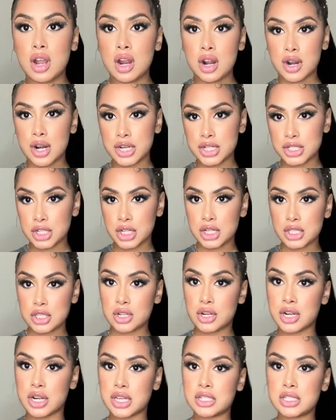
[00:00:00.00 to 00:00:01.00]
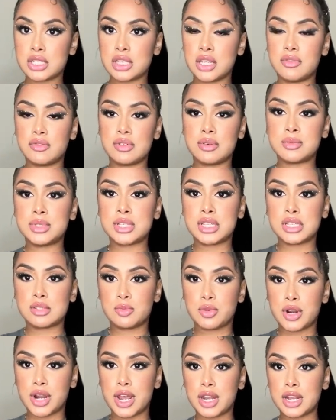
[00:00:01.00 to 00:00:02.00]
All right, y'all, so the next thing from Sixx
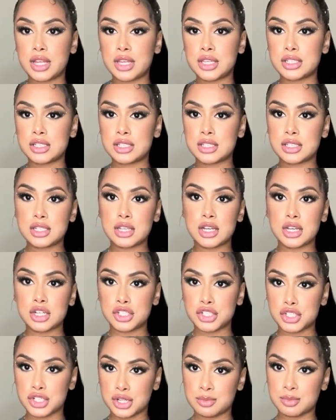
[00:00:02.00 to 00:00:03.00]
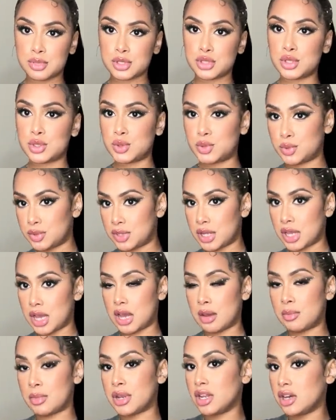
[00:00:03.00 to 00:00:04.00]
Brand is a jumpsuit
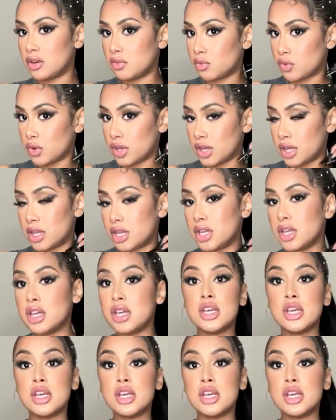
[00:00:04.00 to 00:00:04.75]
that I'm in love with.